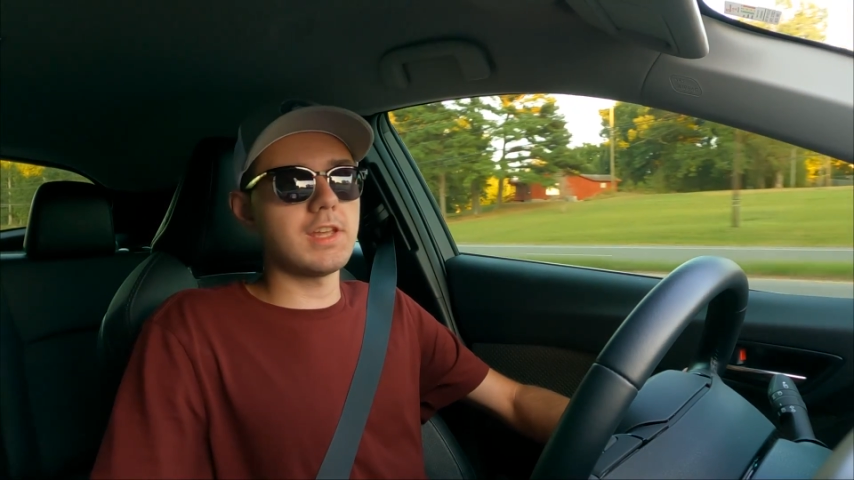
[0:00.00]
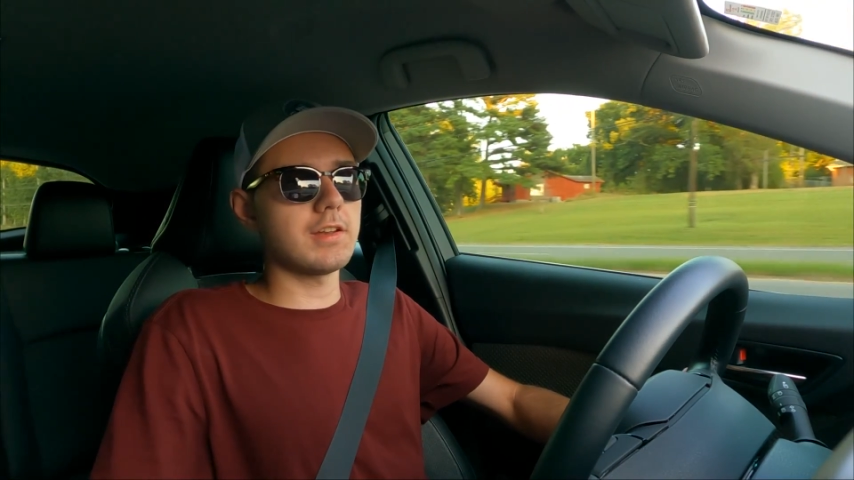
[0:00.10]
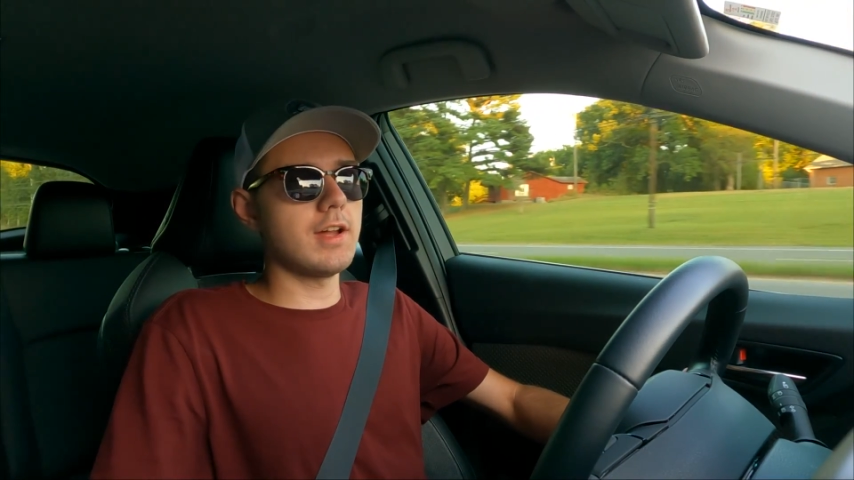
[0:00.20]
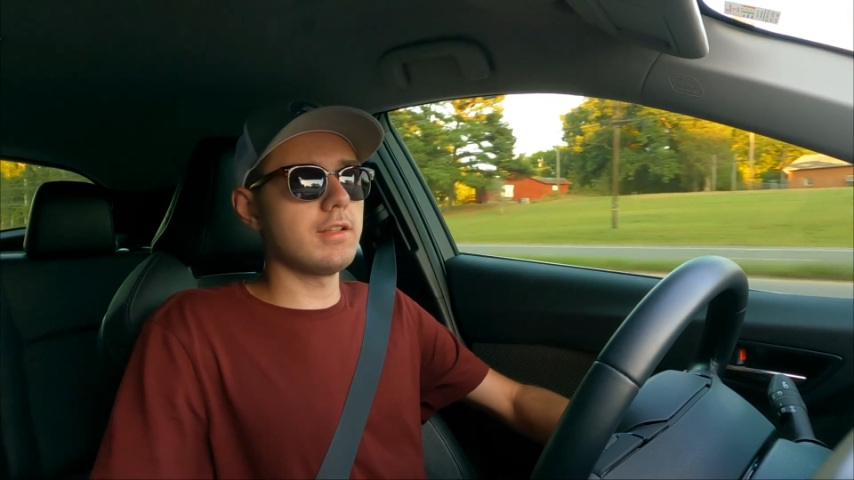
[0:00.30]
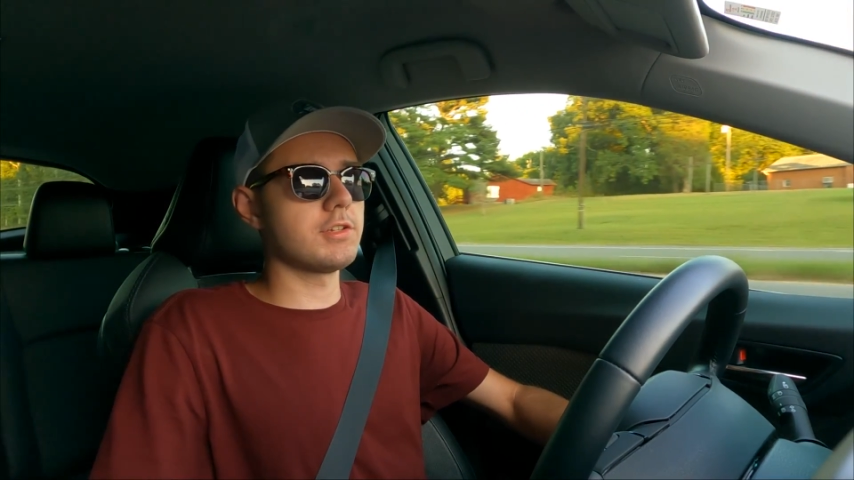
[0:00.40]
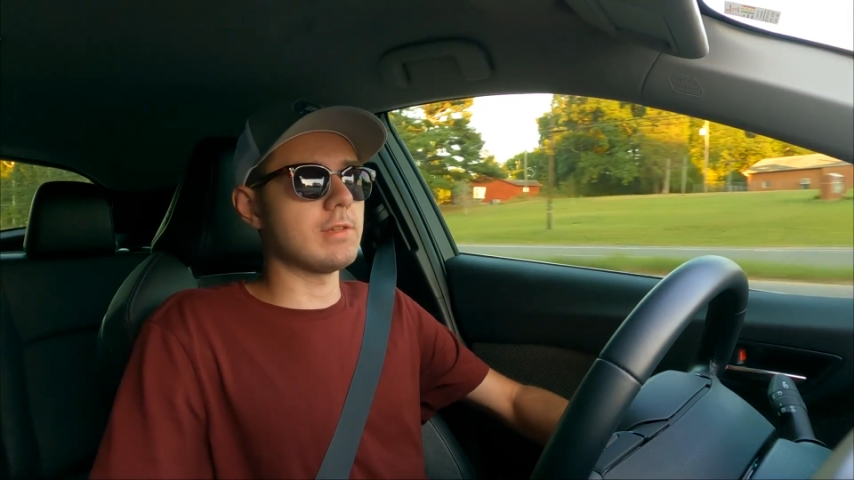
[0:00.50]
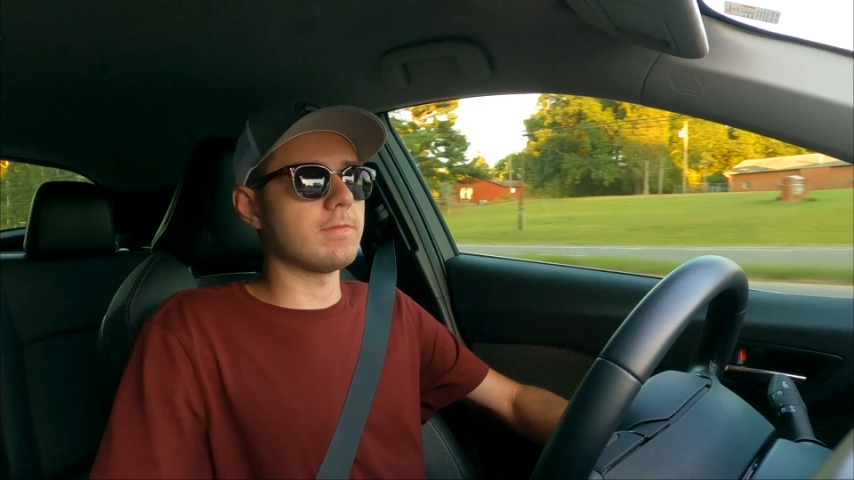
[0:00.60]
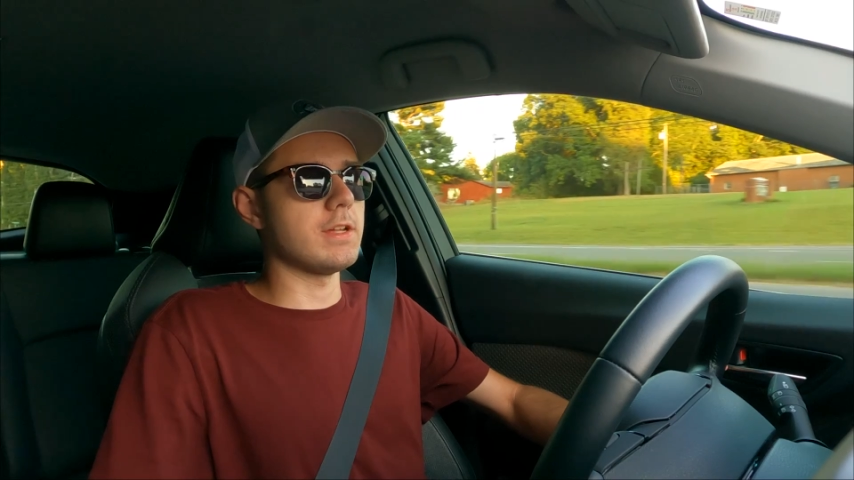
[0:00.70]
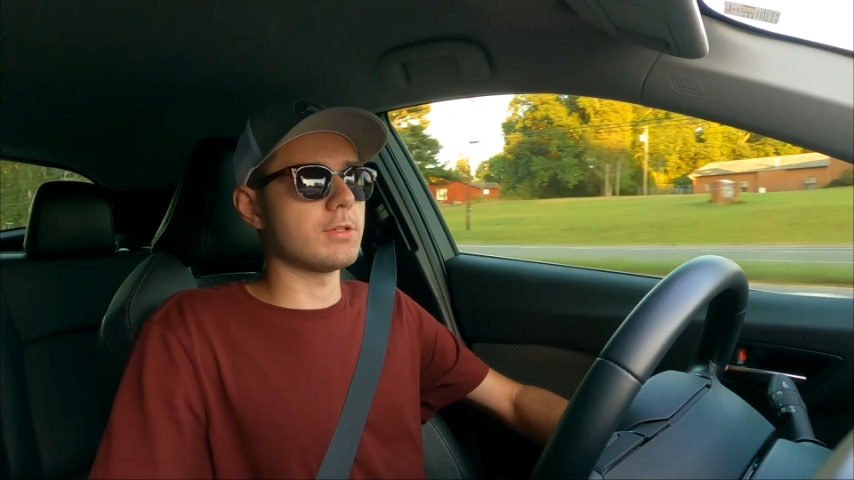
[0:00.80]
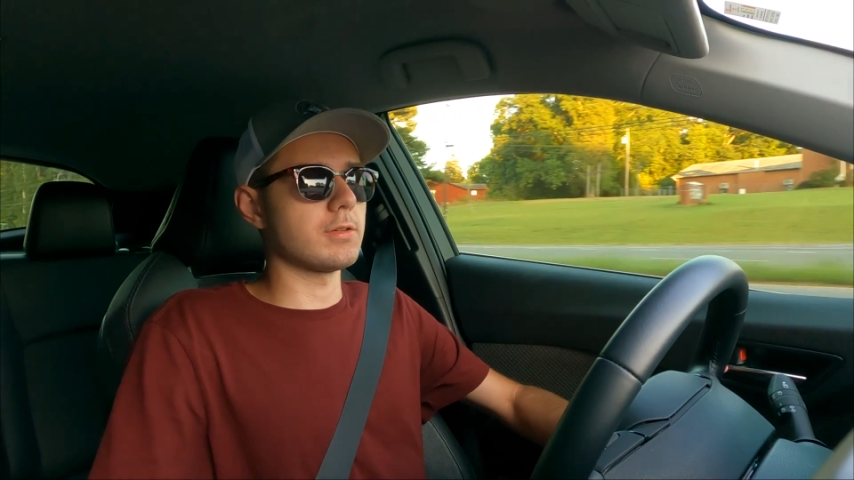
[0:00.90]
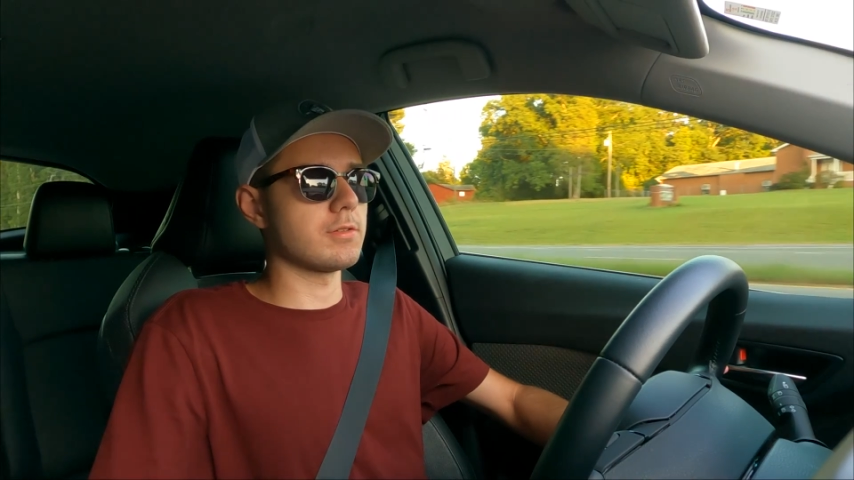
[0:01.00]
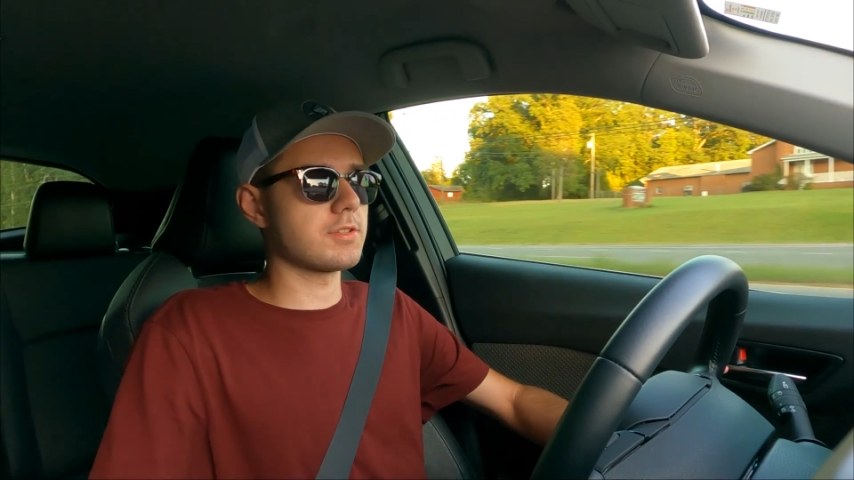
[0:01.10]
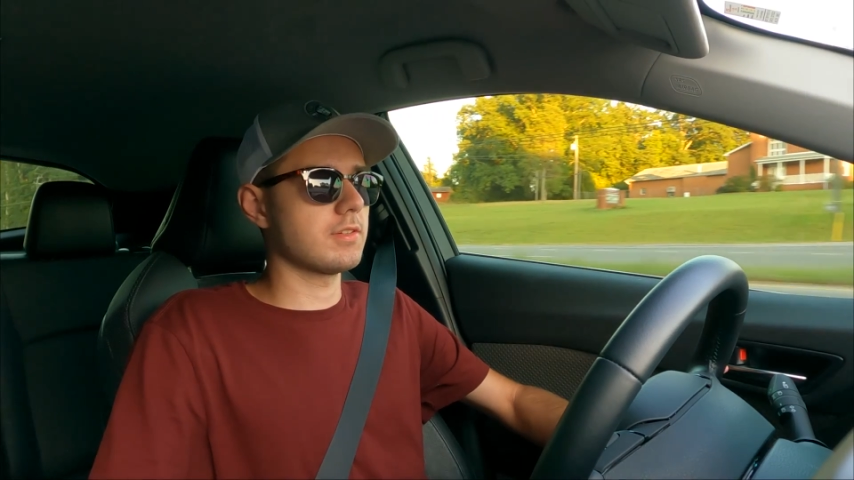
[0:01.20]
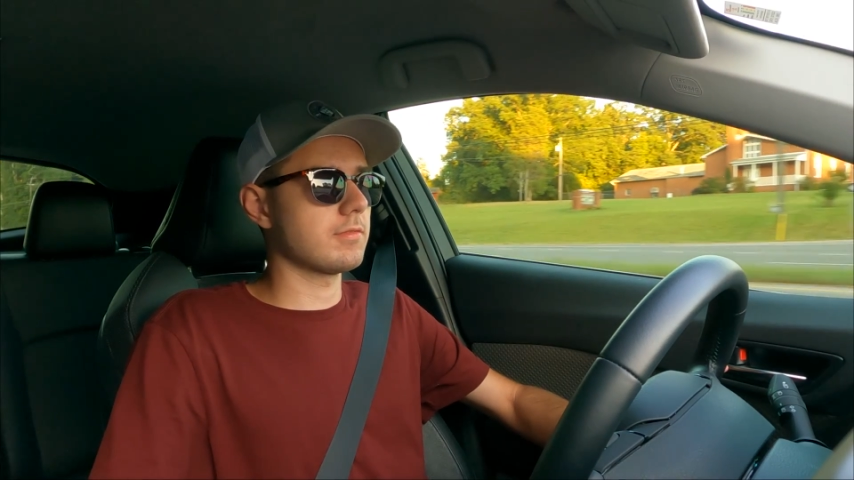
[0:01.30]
technology features.